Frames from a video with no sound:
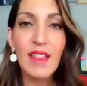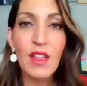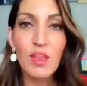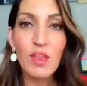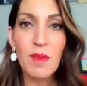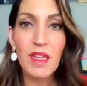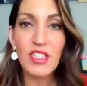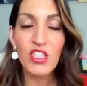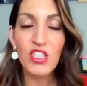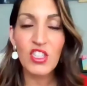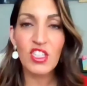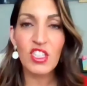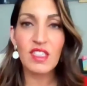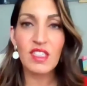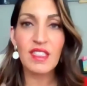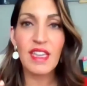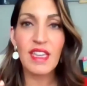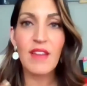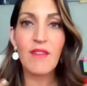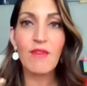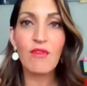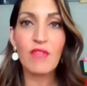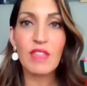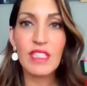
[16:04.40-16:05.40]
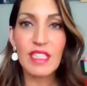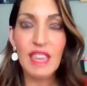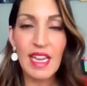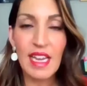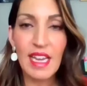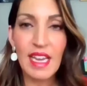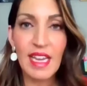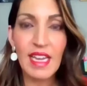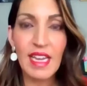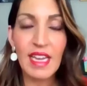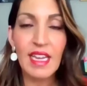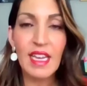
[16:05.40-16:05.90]
those messages every
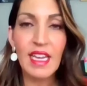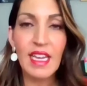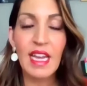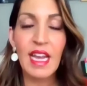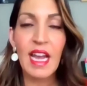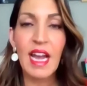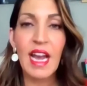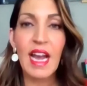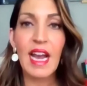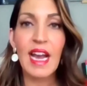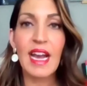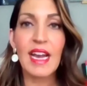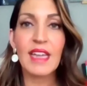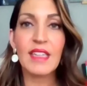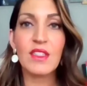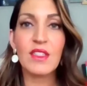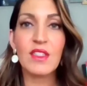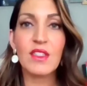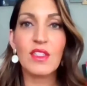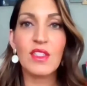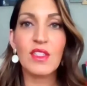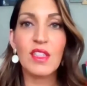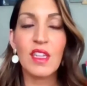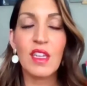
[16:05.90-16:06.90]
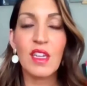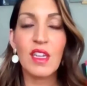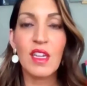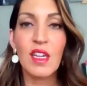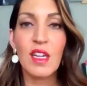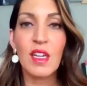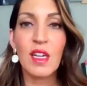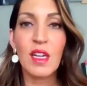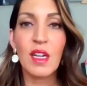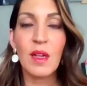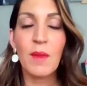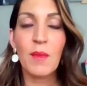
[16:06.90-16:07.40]
day and
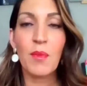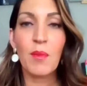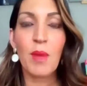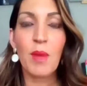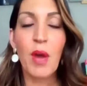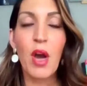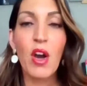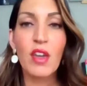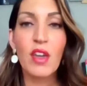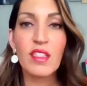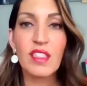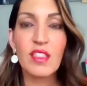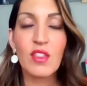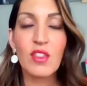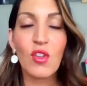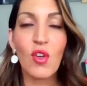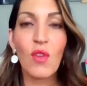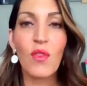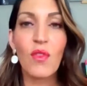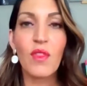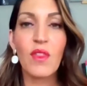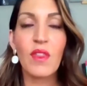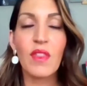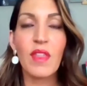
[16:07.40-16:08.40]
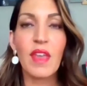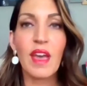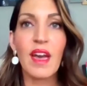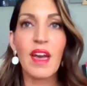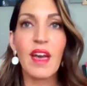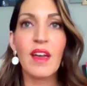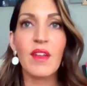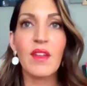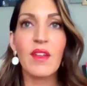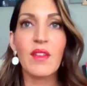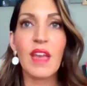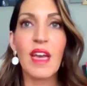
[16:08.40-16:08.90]
passing on that
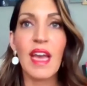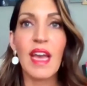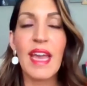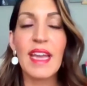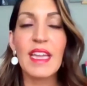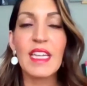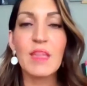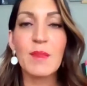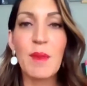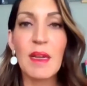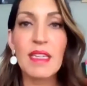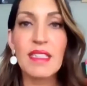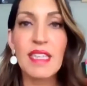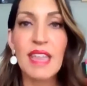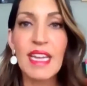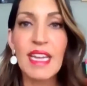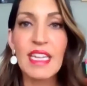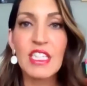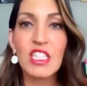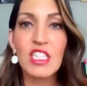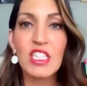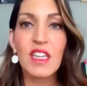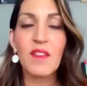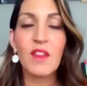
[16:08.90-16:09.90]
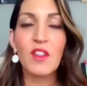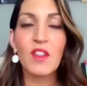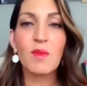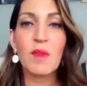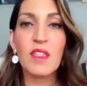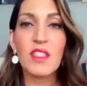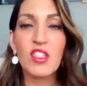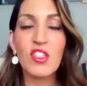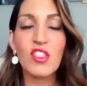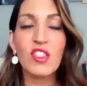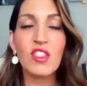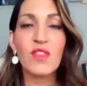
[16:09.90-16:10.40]
expectation and those
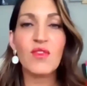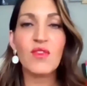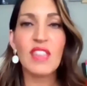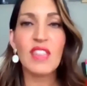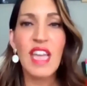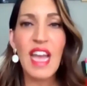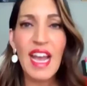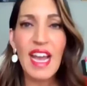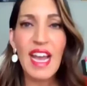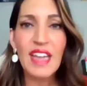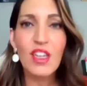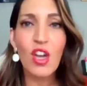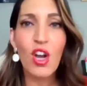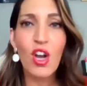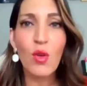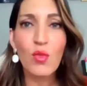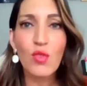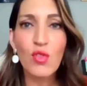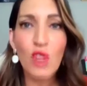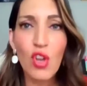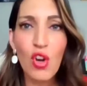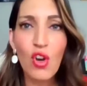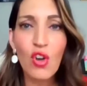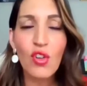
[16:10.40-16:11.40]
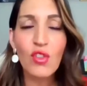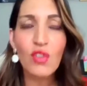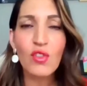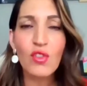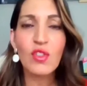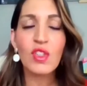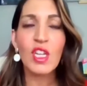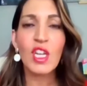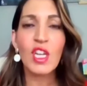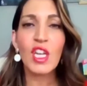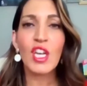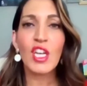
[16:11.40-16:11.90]
messages of, Dad, hold
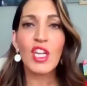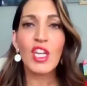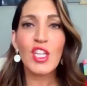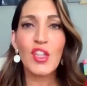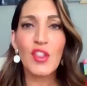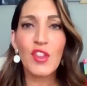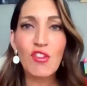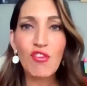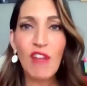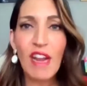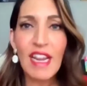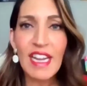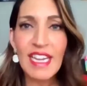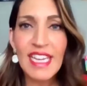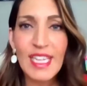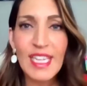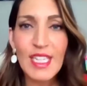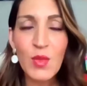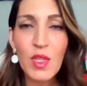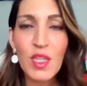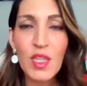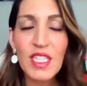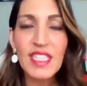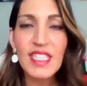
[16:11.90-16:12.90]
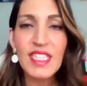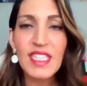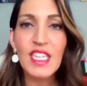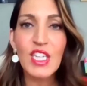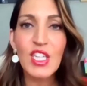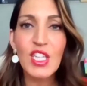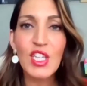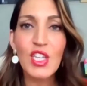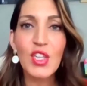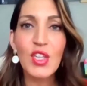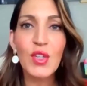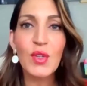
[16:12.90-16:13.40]
on, the grandkids want to
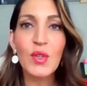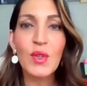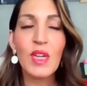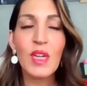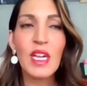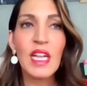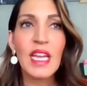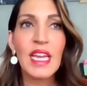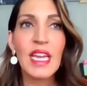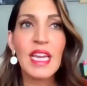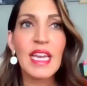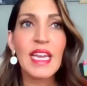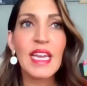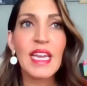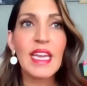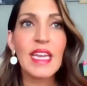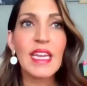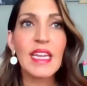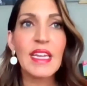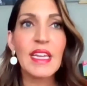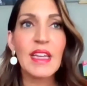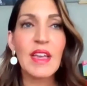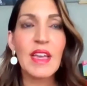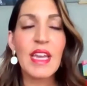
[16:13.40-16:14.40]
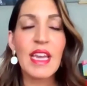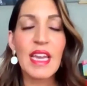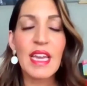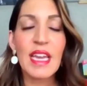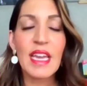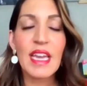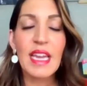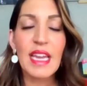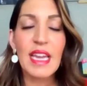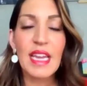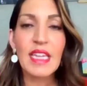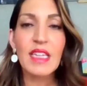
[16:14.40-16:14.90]
see you. It
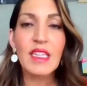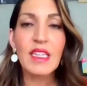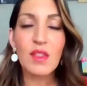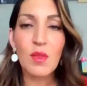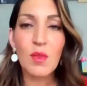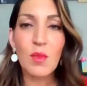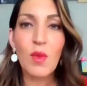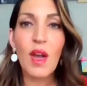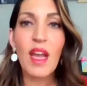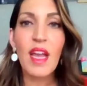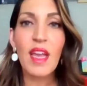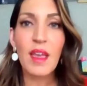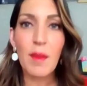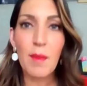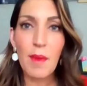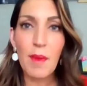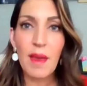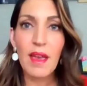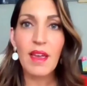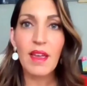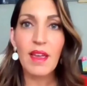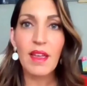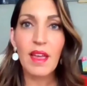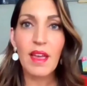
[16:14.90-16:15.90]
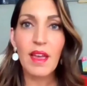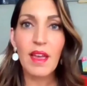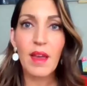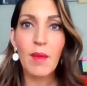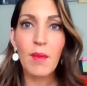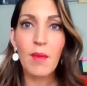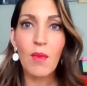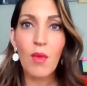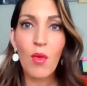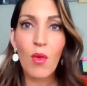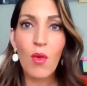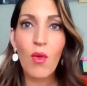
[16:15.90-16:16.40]
eats away a bit
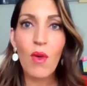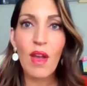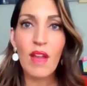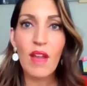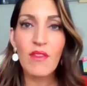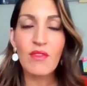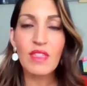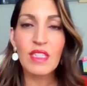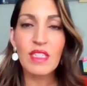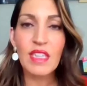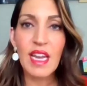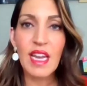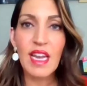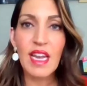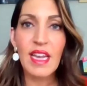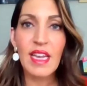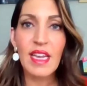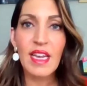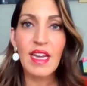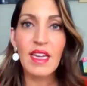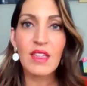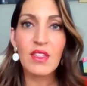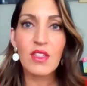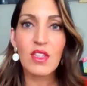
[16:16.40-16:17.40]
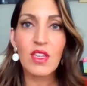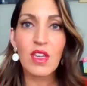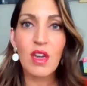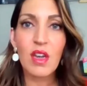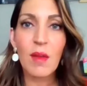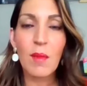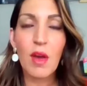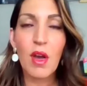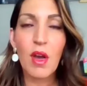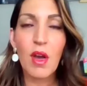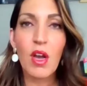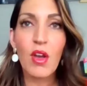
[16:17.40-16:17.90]
more every day, and you
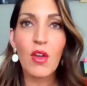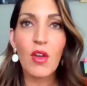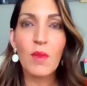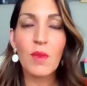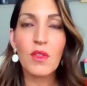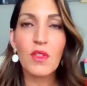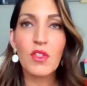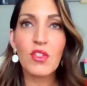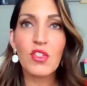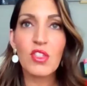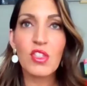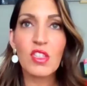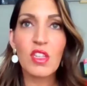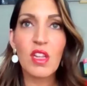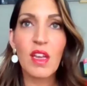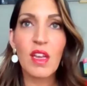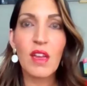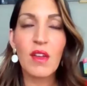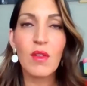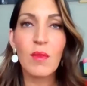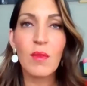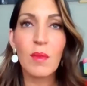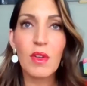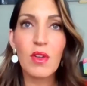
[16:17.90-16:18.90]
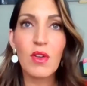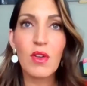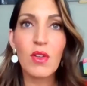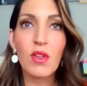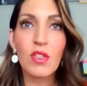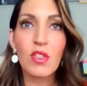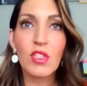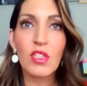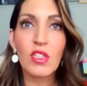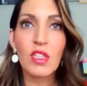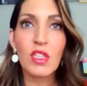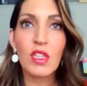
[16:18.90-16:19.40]
come home and you're just like, oh my
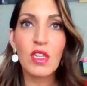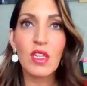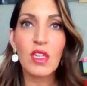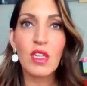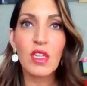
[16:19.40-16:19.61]
gosh,